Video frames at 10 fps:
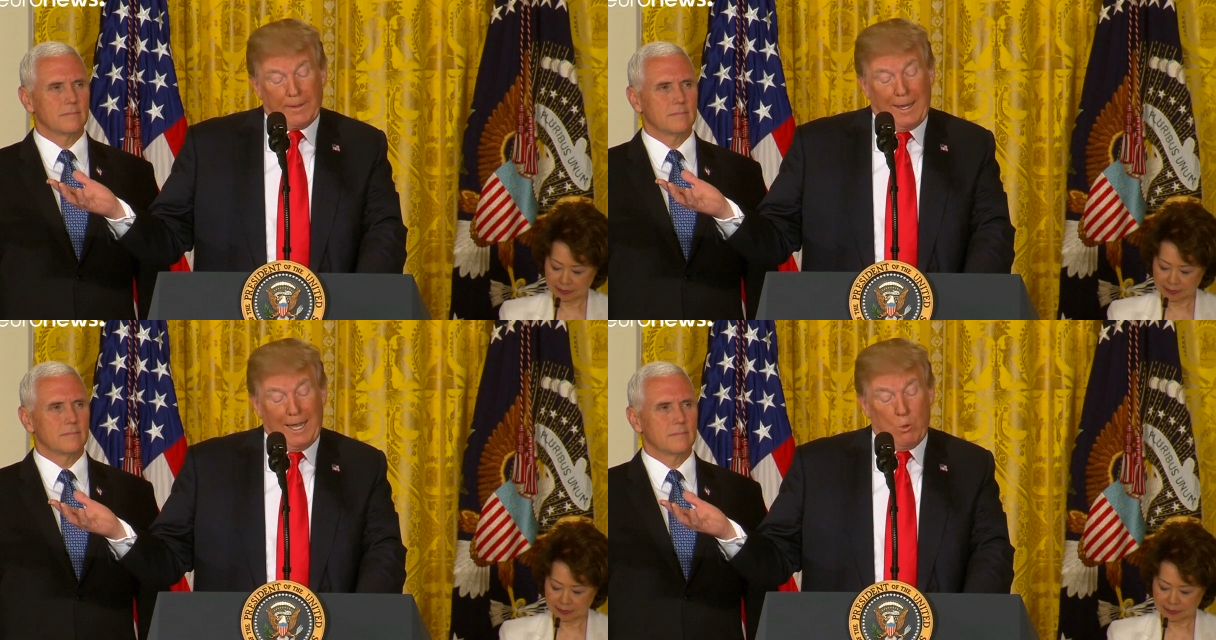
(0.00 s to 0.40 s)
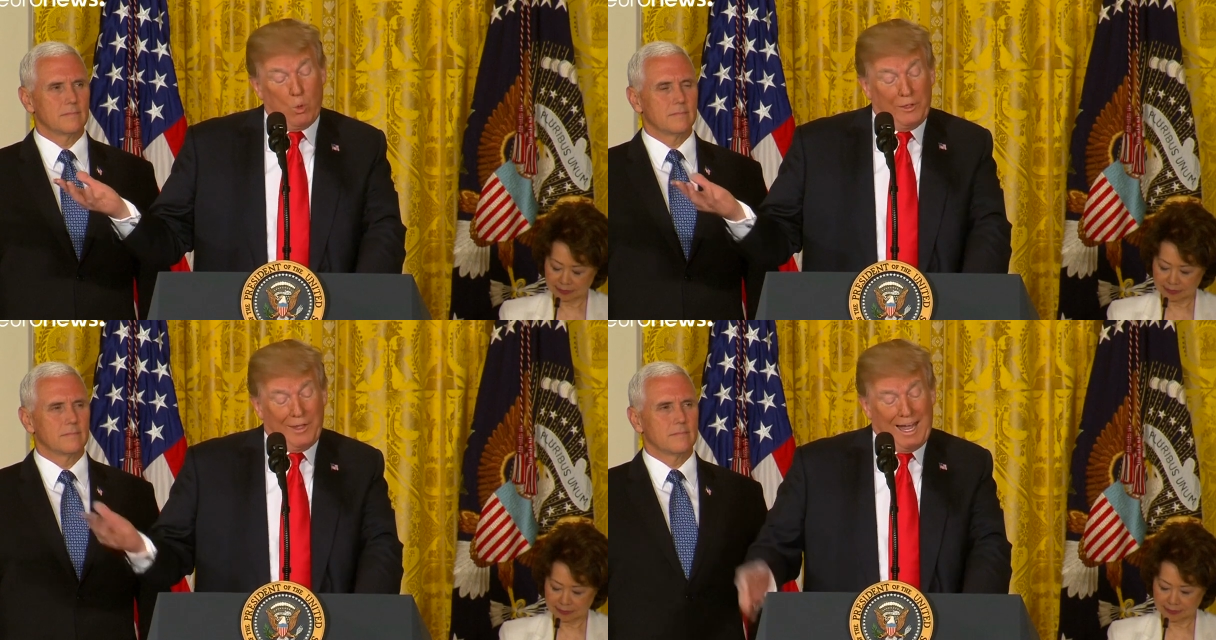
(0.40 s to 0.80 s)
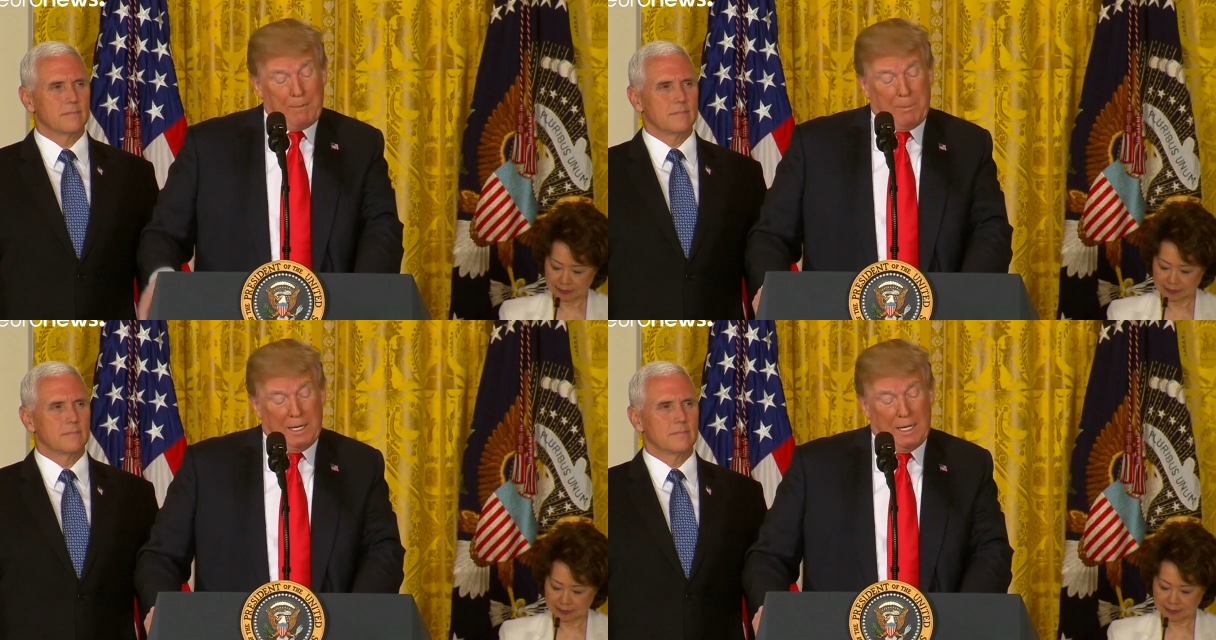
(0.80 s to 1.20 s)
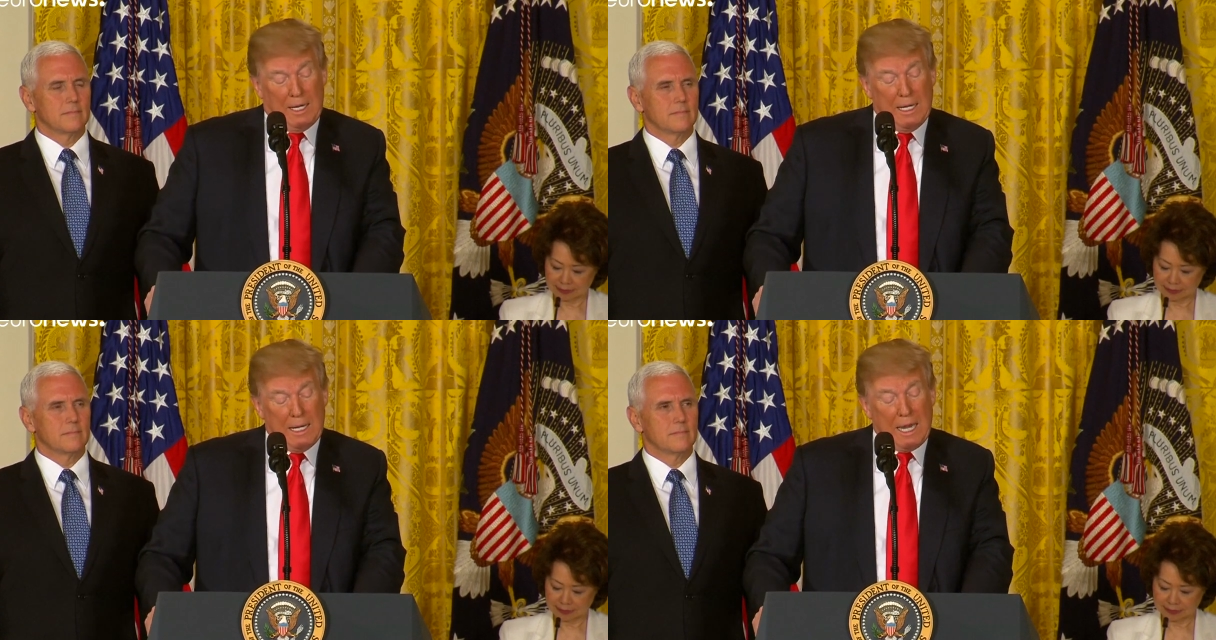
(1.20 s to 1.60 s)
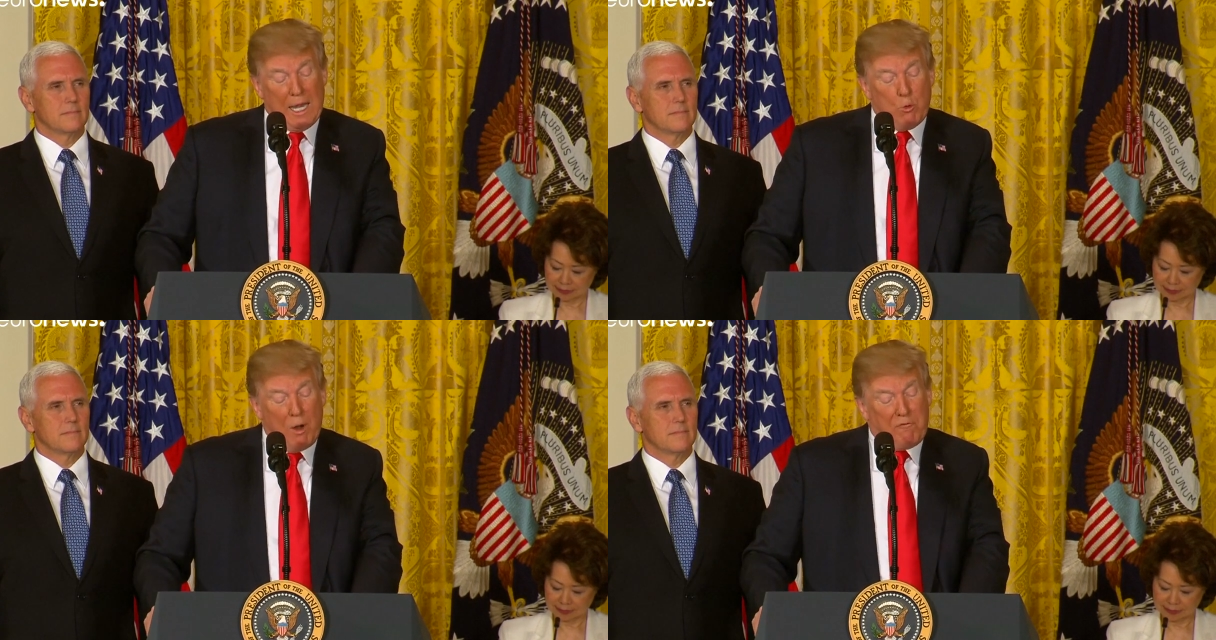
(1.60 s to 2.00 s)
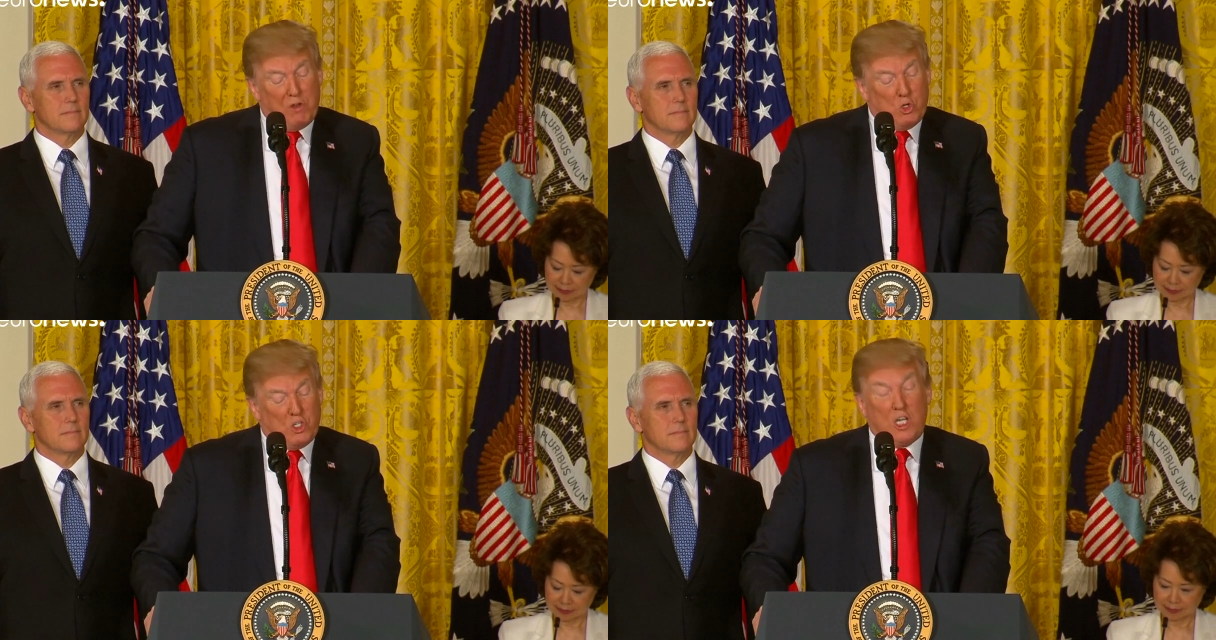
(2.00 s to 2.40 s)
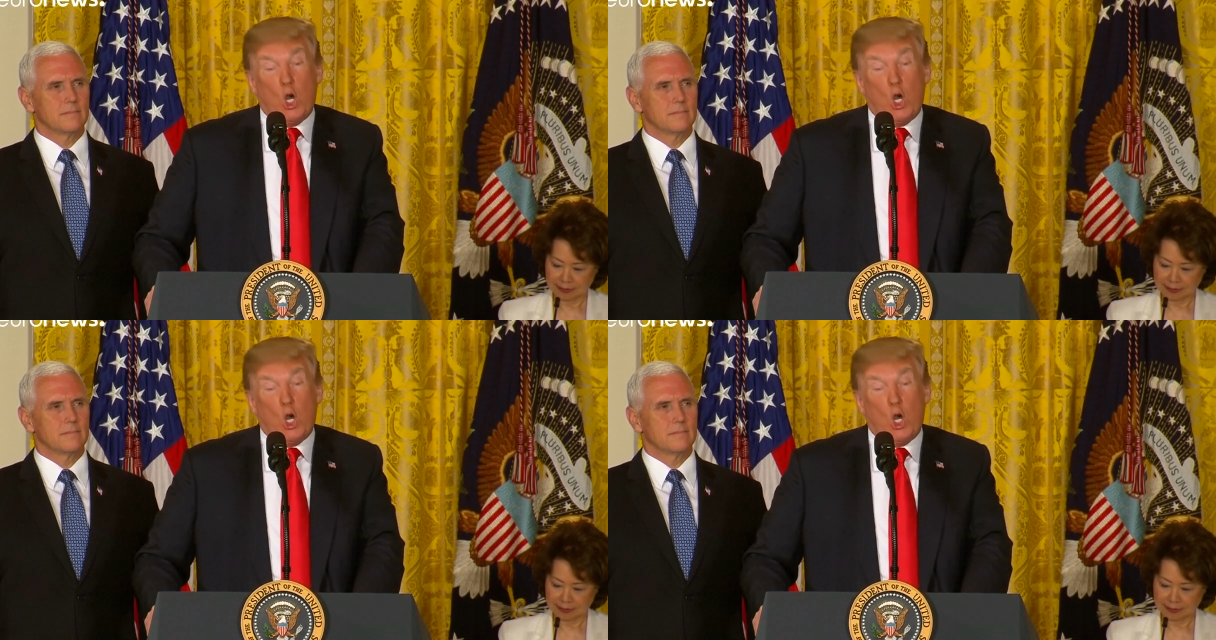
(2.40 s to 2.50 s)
Speaker 1: and it will not be a refugee